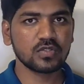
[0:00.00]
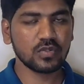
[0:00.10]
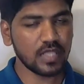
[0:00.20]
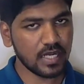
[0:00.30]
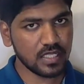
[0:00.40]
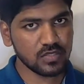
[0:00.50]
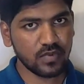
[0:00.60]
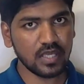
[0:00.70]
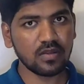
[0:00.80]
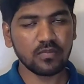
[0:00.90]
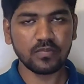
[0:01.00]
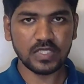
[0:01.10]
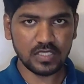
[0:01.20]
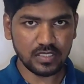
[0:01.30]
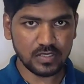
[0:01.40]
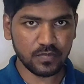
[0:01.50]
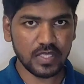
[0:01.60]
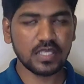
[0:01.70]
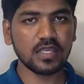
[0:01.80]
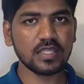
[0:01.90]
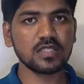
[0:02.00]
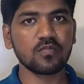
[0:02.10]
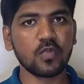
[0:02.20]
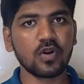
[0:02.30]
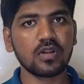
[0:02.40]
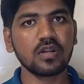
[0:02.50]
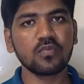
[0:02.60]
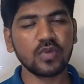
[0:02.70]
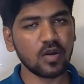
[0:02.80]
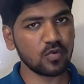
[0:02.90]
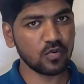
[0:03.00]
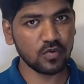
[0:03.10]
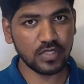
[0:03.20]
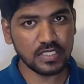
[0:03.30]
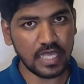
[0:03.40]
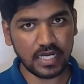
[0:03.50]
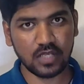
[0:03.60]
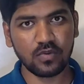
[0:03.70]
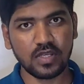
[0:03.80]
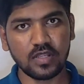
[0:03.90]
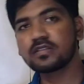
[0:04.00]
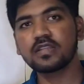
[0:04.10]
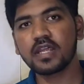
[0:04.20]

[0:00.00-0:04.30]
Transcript: So that is why speaking is important. We have to do this activity.